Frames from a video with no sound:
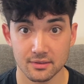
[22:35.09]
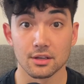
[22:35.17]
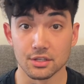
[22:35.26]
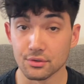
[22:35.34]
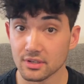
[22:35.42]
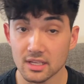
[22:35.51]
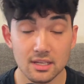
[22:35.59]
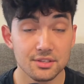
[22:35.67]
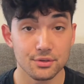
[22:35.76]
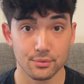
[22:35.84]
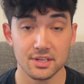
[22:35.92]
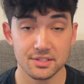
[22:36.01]
You need
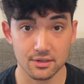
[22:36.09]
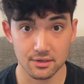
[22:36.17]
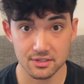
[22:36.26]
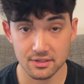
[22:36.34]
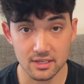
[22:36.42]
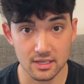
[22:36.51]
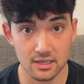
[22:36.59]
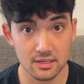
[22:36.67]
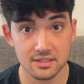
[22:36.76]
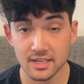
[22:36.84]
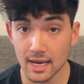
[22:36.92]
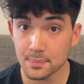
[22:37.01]
to research the
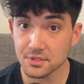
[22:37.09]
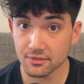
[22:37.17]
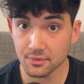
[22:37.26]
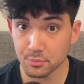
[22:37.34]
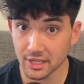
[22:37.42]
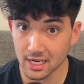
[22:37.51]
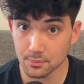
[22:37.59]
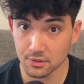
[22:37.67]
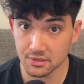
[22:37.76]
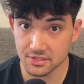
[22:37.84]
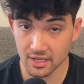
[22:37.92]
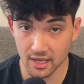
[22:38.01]
types of
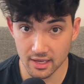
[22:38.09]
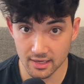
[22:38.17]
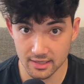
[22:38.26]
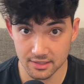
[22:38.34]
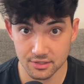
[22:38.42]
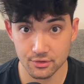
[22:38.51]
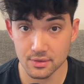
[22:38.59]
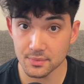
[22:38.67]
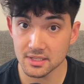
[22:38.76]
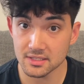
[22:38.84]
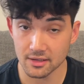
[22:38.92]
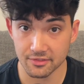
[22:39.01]
implantables and
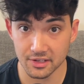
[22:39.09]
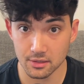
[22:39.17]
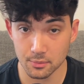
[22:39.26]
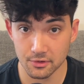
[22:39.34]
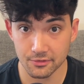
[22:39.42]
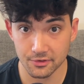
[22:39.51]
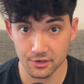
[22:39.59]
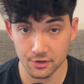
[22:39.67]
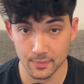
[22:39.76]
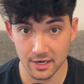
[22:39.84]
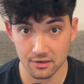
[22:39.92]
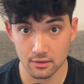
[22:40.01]
treatments available for your
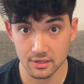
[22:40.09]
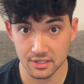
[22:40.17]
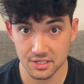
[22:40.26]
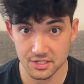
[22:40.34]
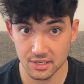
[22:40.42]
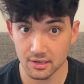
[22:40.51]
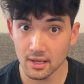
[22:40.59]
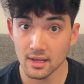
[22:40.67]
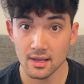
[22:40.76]
medical condition,